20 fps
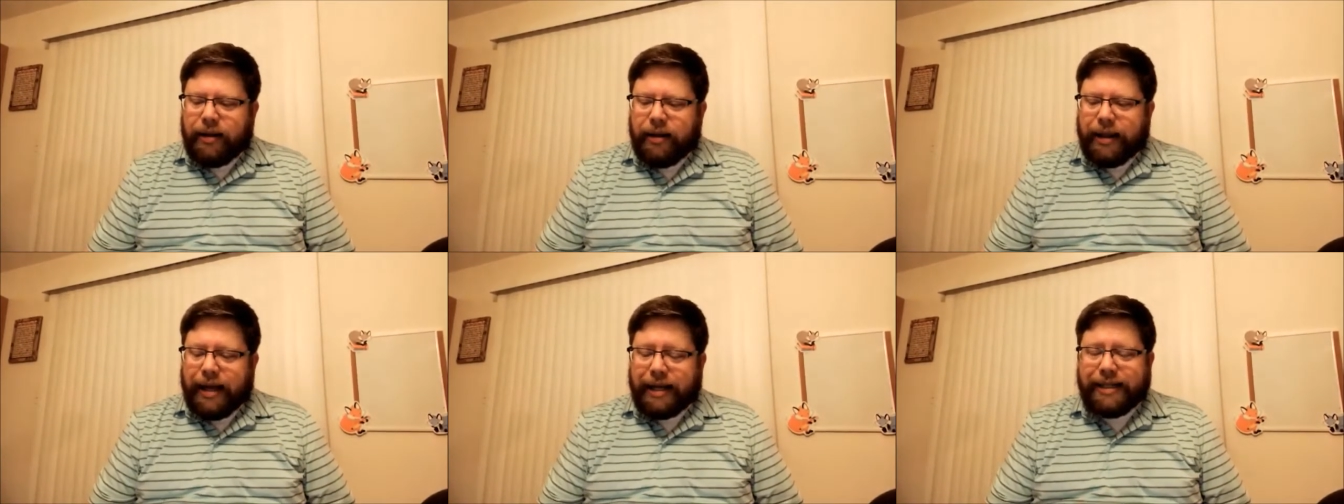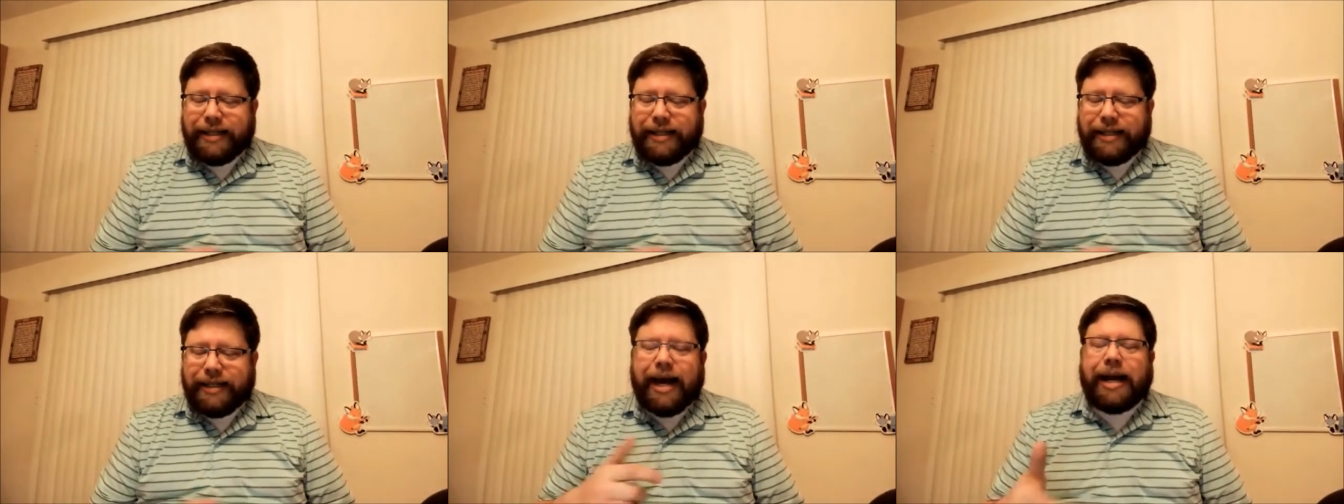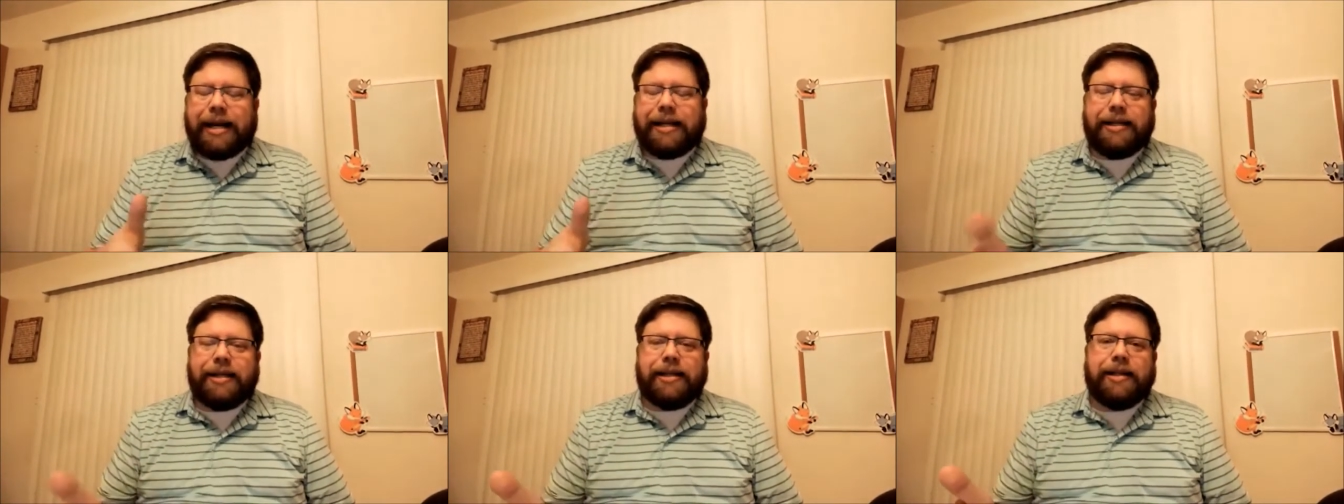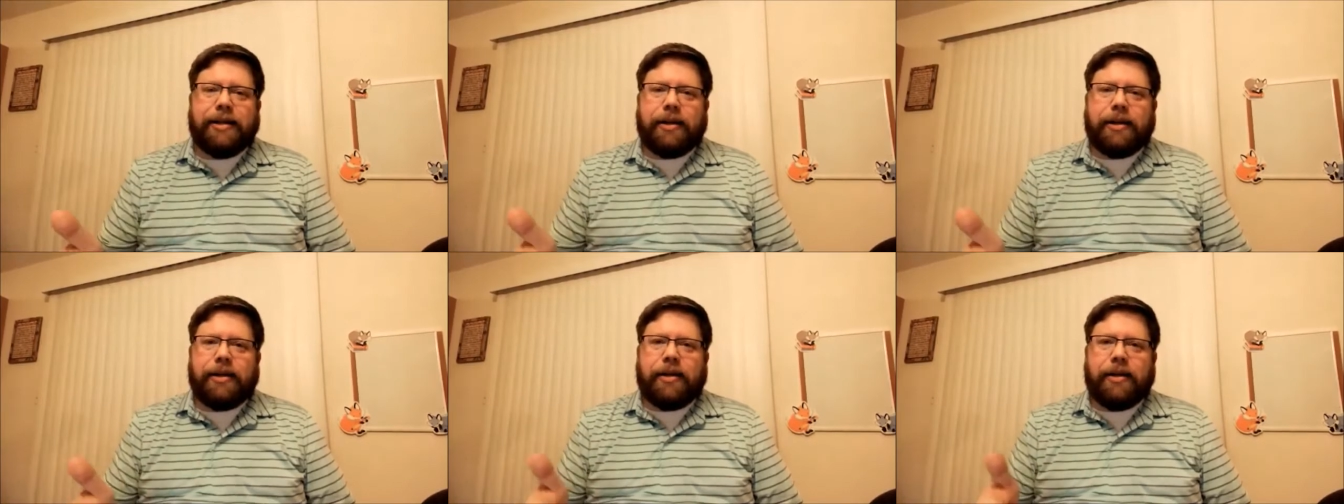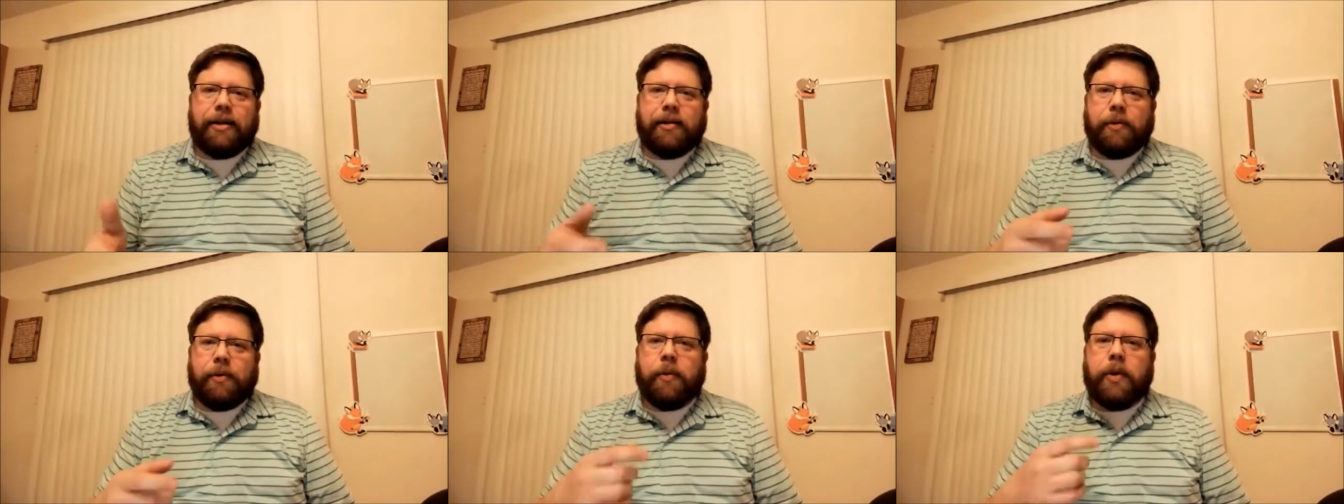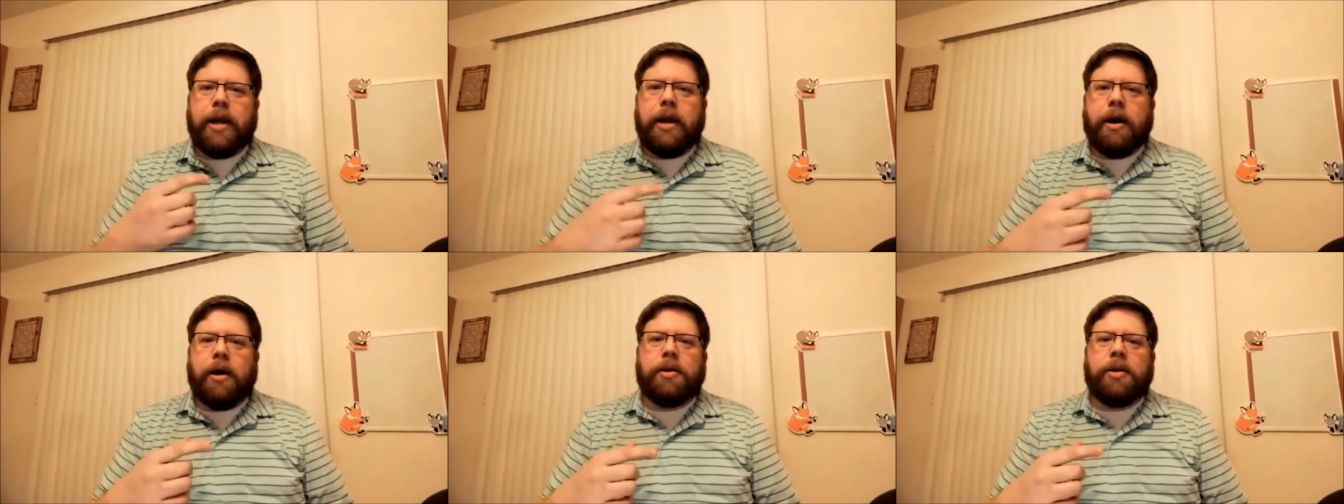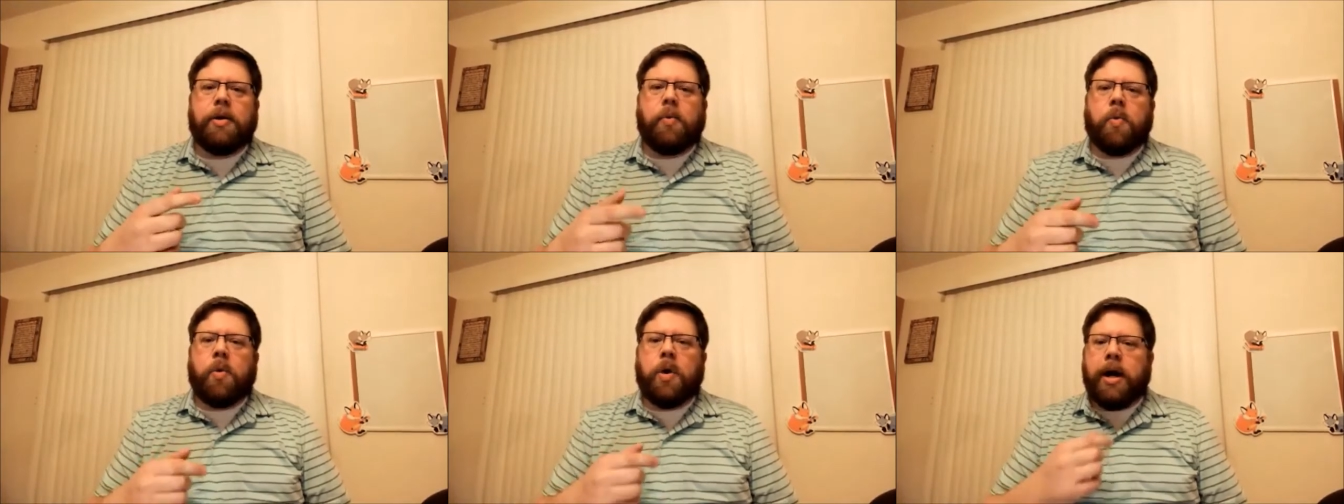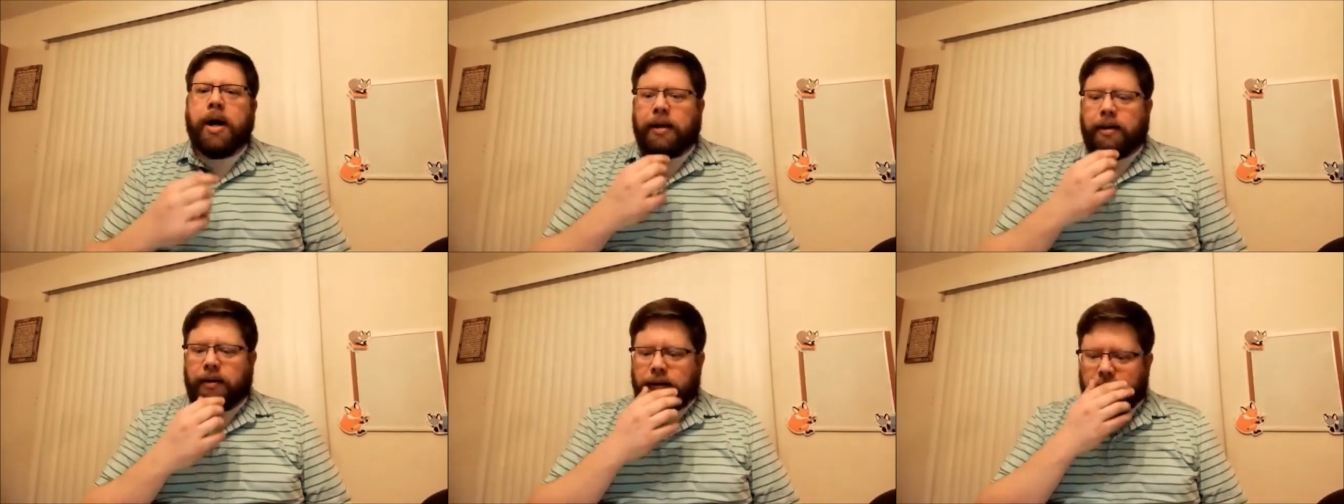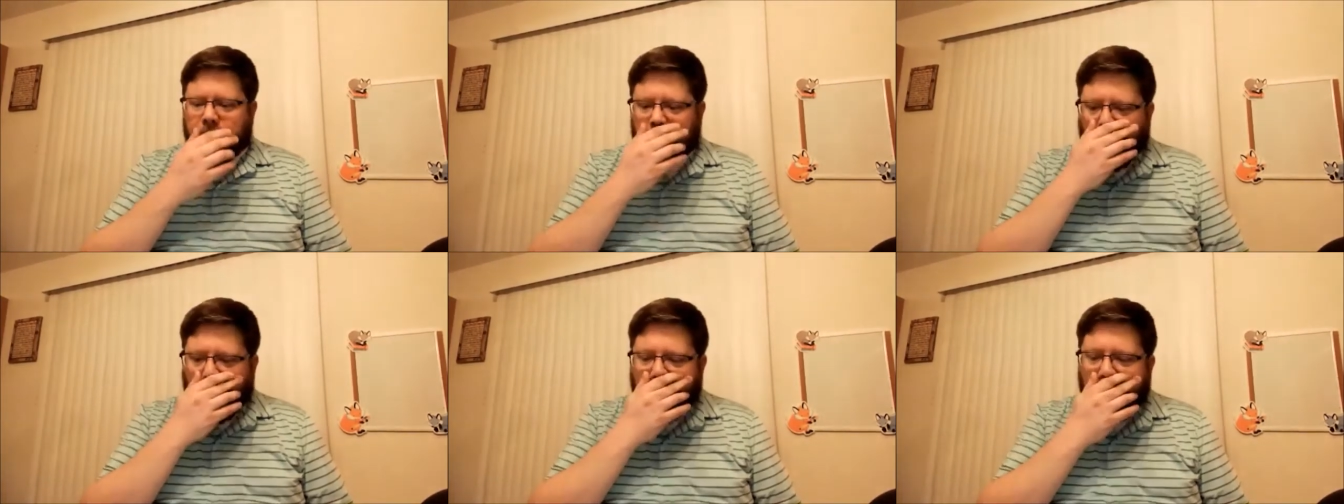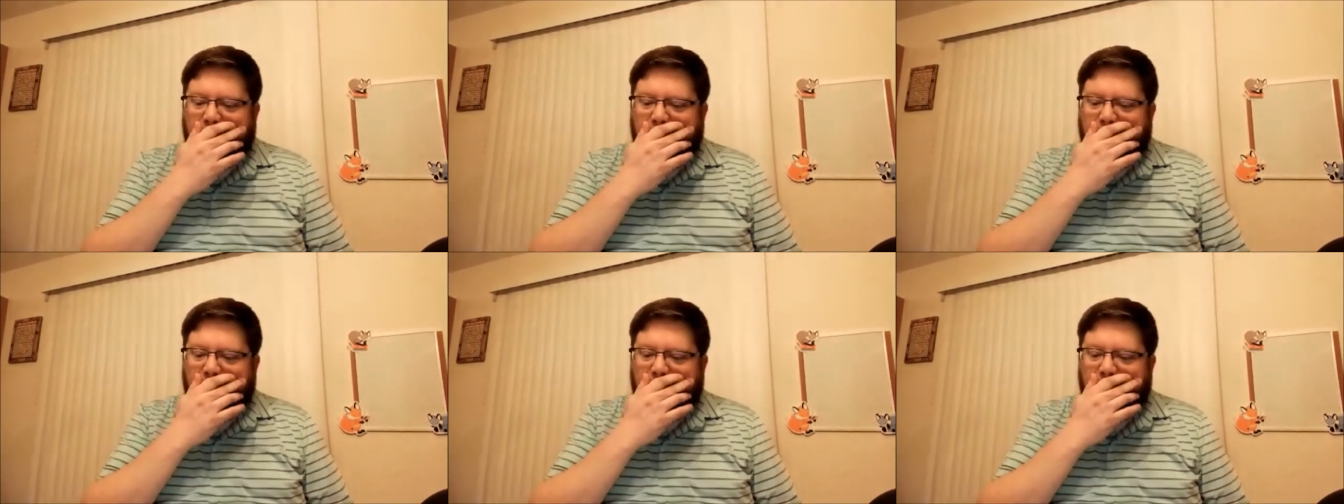That's us. We are the ones